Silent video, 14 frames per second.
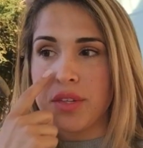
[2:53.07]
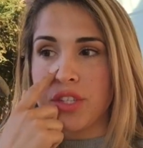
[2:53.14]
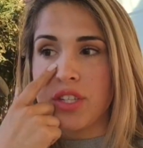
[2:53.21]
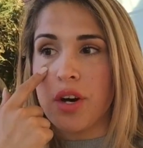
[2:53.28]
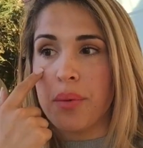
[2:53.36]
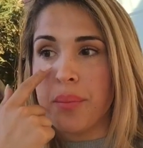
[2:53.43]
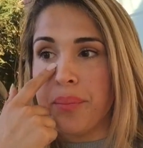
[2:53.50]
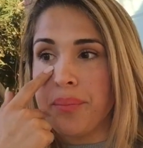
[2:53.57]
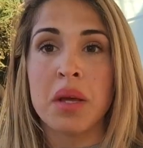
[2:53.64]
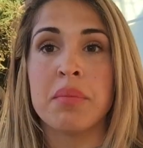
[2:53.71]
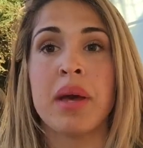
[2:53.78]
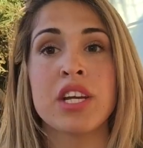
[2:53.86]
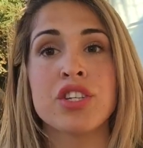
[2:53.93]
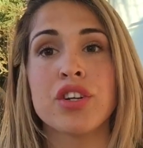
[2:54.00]
So
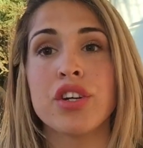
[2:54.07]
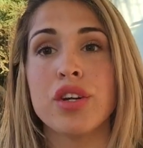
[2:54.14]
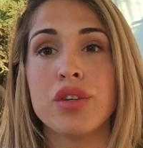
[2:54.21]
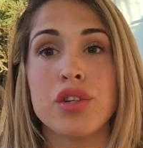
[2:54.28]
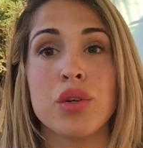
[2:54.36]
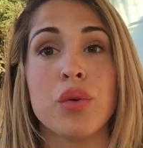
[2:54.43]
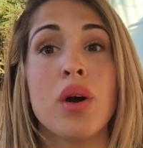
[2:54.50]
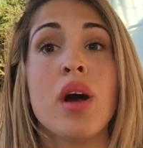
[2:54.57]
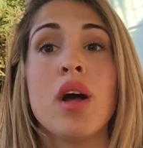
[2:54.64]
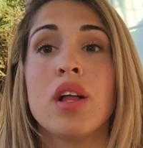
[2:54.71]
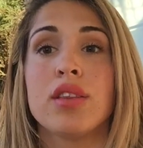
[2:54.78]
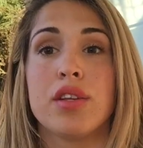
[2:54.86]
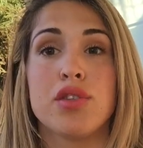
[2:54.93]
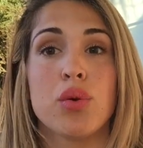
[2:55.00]
make sure you do
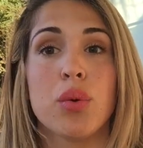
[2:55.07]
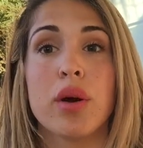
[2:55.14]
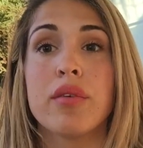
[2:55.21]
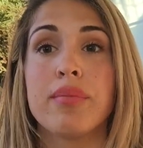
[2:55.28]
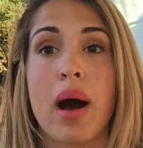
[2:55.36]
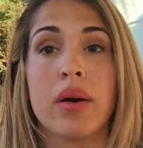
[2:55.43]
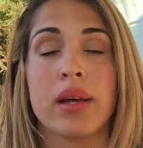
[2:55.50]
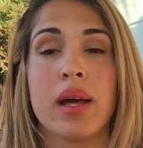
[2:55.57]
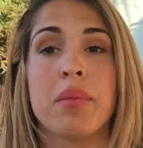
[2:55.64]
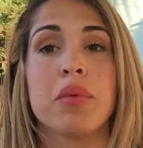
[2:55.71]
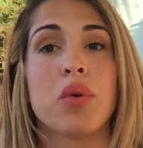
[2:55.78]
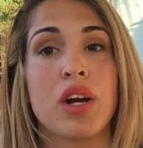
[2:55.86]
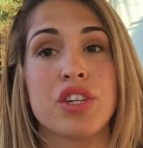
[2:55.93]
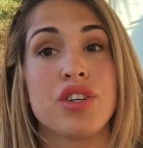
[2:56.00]
the tour of
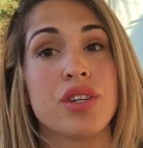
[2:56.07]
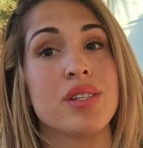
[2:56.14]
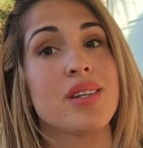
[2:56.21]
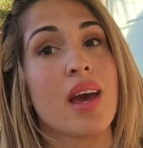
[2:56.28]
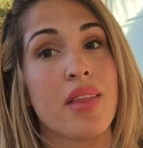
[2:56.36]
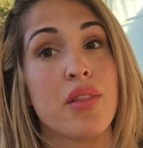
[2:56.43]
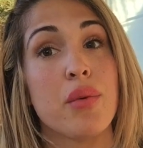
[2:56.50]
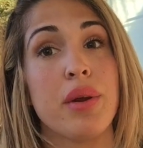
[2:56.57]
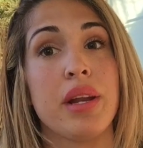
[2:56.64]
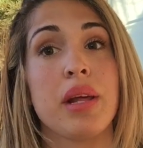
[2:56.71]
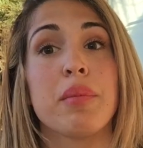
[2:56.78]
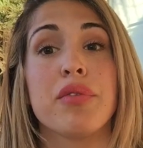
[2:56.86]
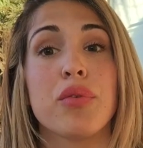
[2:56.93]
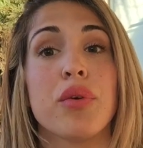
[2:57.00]
biochem questions and the
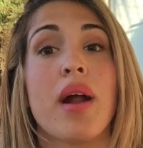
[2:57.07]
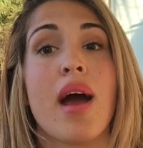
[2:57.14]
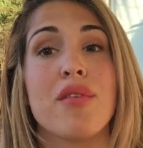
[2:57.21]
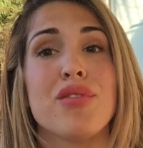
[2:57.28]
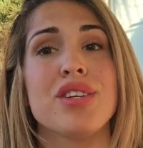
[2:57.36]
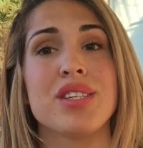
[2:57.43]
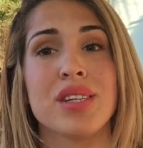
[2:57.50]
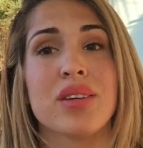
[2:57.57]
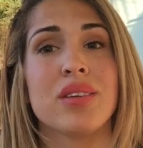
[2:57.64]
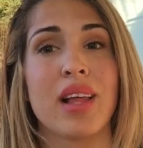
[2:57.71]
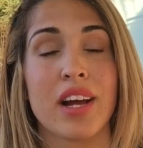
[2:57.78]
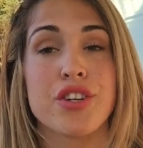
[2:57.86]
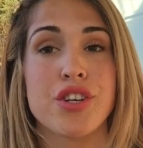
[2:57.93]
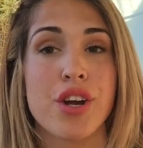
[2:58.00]
reading before every single
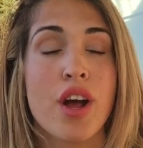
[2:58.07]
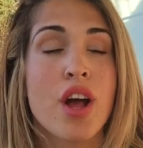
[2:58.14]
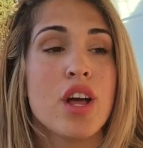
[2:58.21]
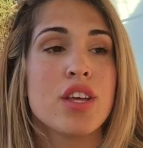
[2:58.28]
lecture